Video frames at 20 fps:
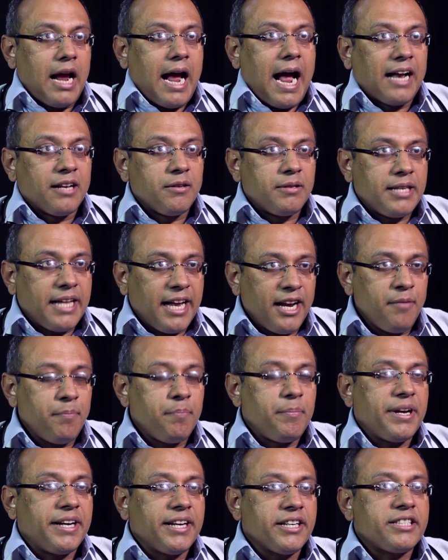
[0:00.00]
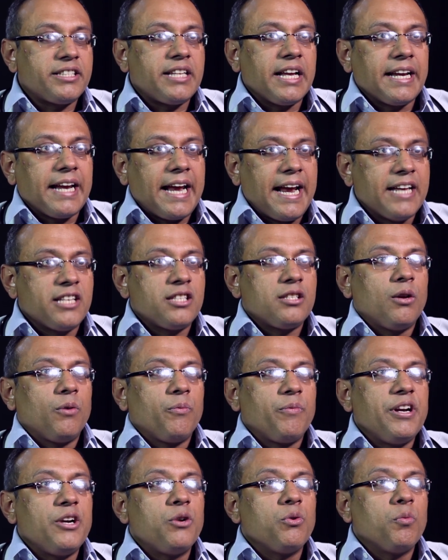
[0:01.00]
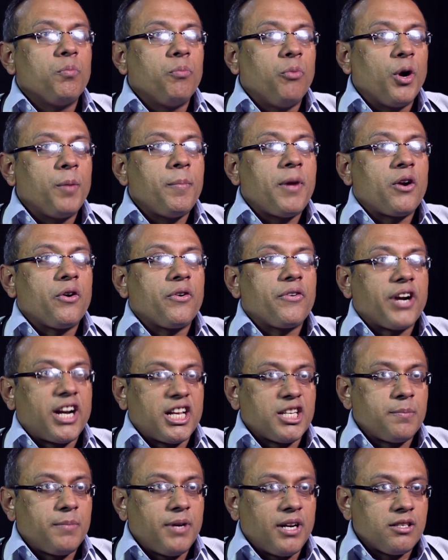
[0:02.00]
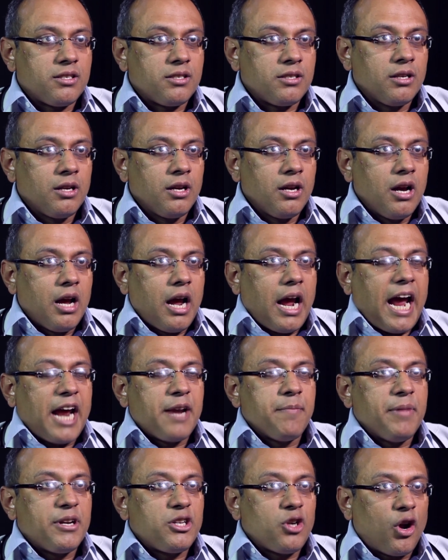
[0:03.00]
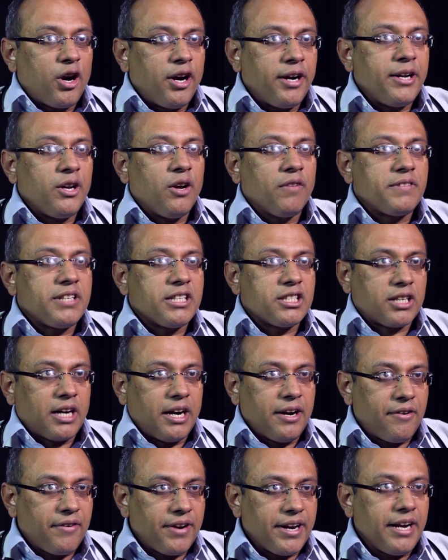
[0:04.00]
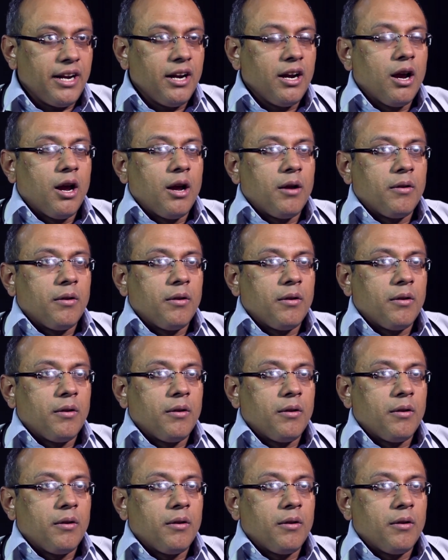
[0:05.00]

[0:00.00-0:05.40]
And then biggest thing is we do bone marrow transplants. In majority of this country,